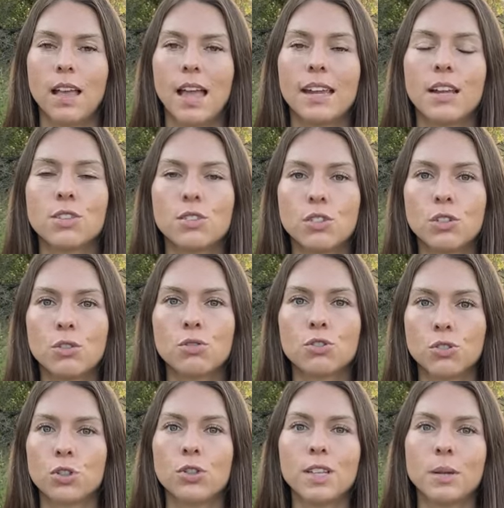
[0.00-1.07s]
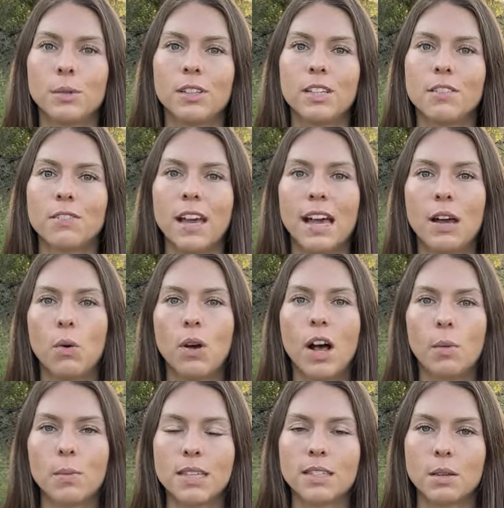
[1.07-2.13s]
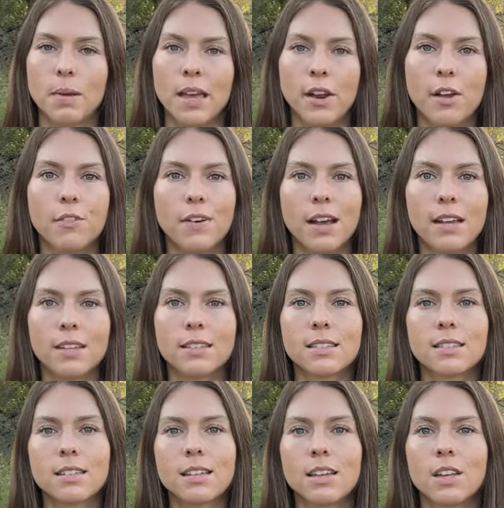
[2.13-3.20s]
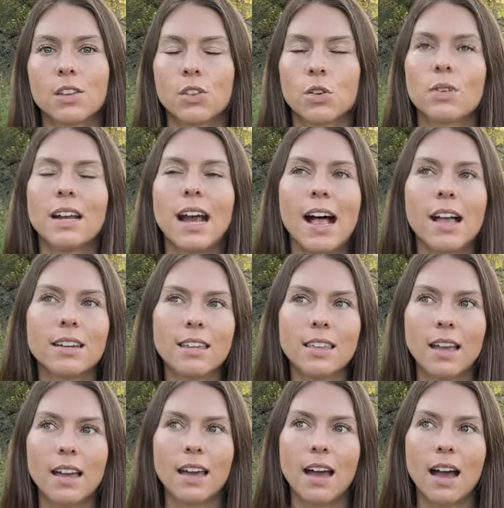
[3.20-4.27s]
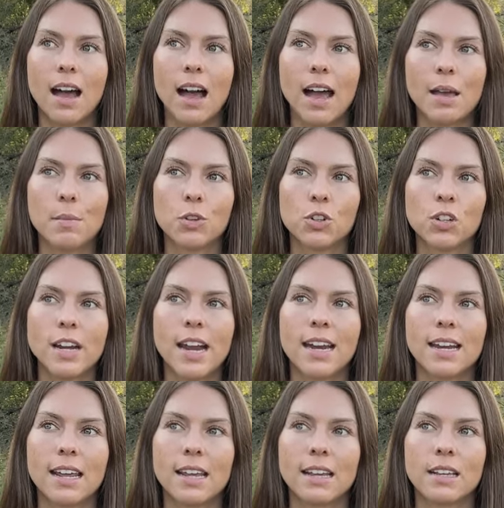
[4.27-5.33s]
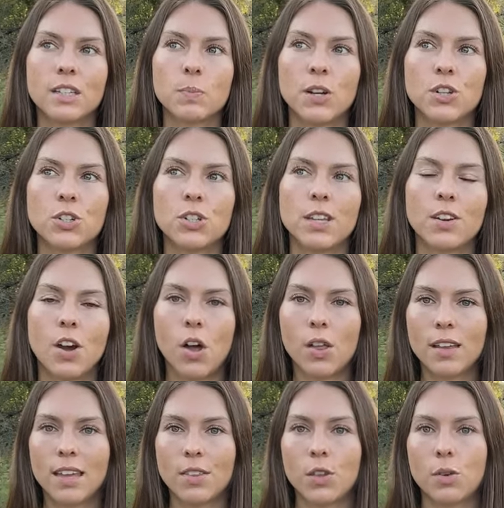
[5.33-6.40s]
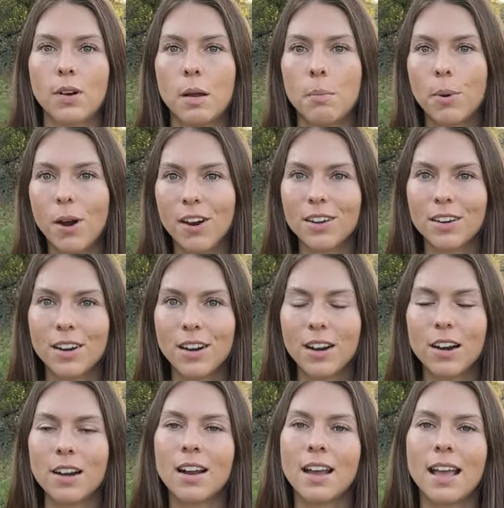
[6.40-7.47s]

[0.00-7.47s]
And I do truly believe that it will help me to manifest the reality that I am creating, especially calling in the right partner